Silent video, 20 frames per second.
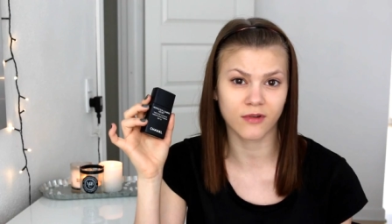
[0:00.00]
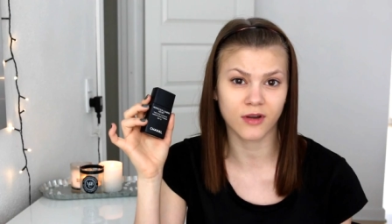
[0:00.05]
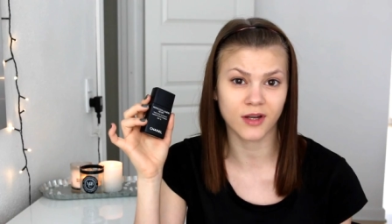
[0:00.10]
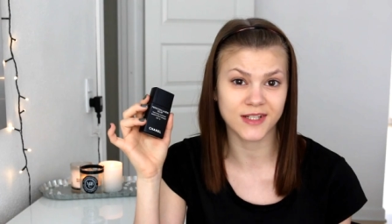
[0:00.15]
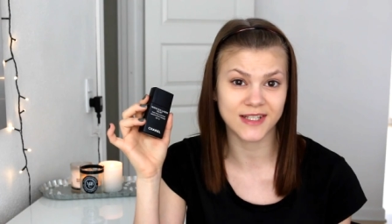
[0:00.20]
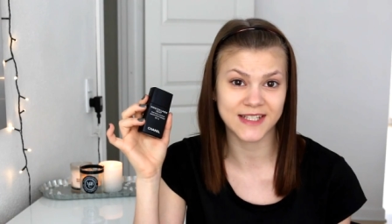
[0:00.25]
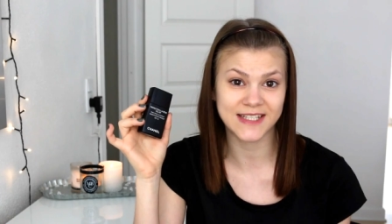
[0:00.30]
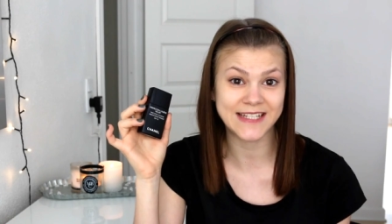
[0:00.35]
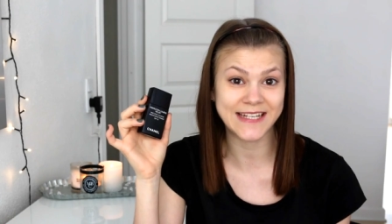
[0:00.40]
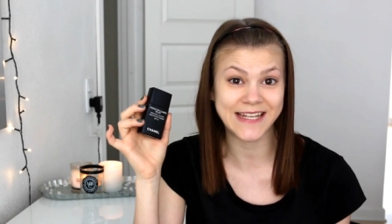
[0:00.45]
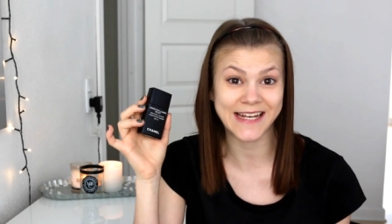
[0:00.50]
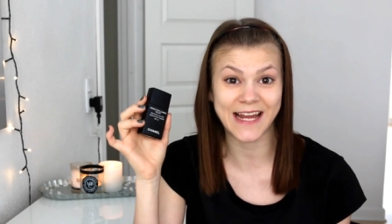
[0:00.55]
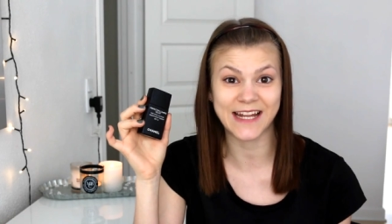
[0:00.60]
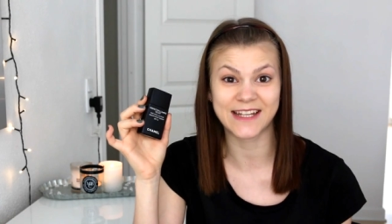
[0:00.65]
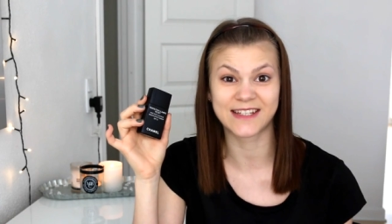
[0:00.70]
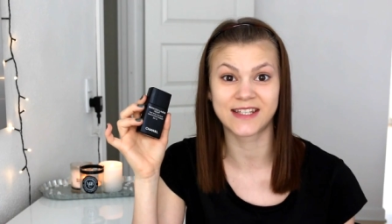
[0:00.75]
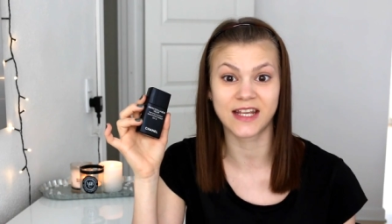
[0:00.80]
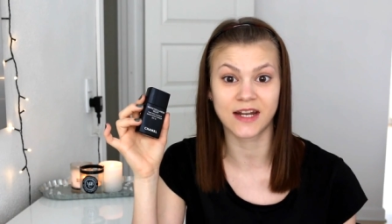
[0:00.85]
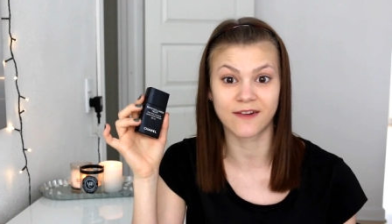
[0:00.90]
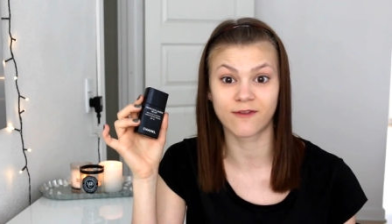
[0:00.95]
concealer
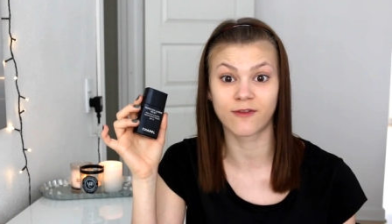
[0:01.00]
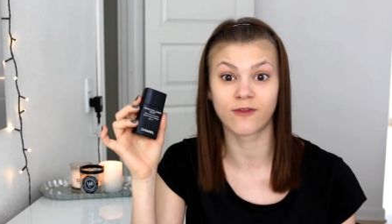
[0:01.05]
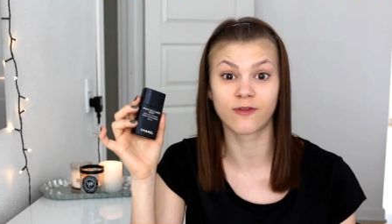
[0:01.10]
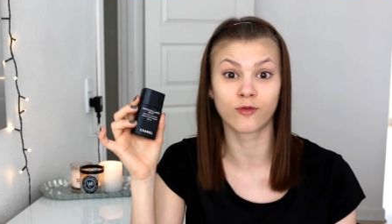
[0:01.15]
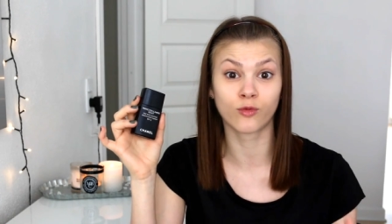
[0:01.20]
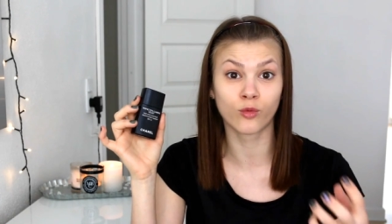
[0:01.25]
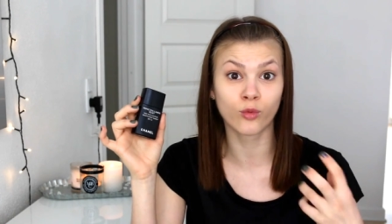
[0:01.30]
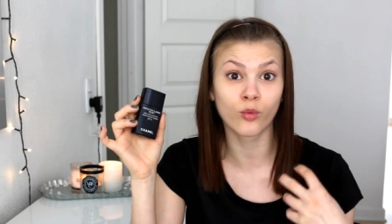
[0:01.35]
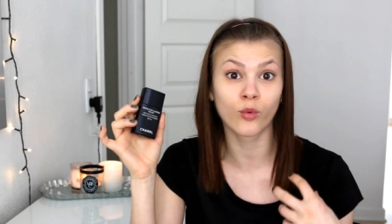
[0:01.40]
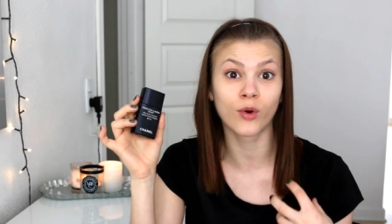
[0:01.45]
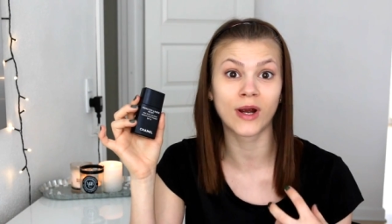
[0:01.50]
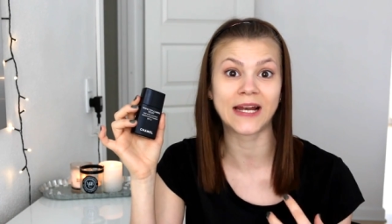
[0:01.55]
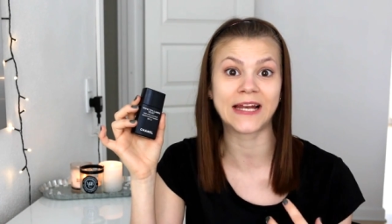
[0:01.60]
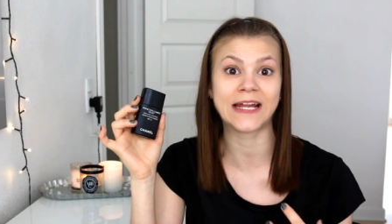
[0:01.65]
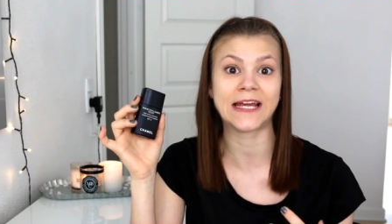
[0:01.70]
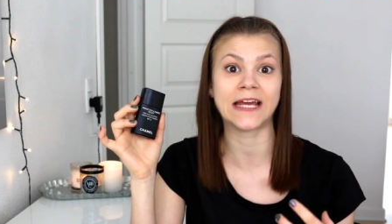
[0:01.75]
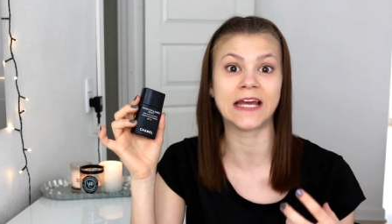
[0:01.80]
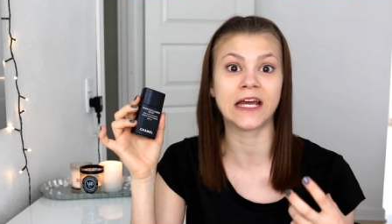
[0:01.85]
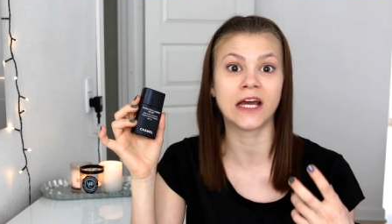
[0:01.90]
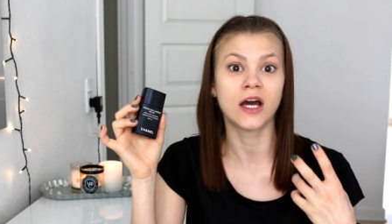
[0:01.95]
instead of
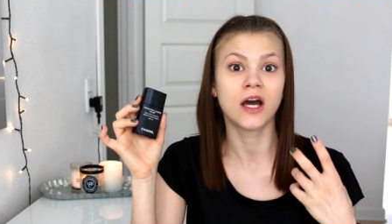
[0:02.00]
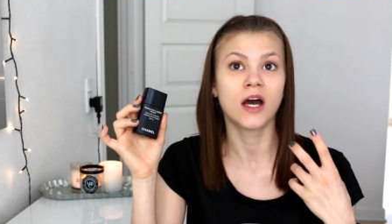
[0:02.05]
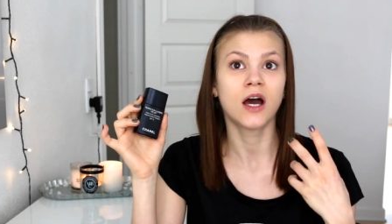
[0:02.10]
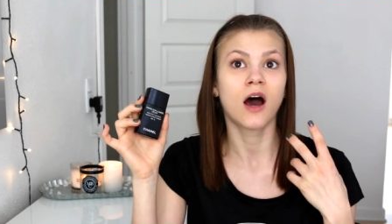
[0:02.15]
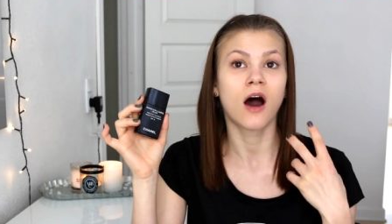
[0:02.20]
really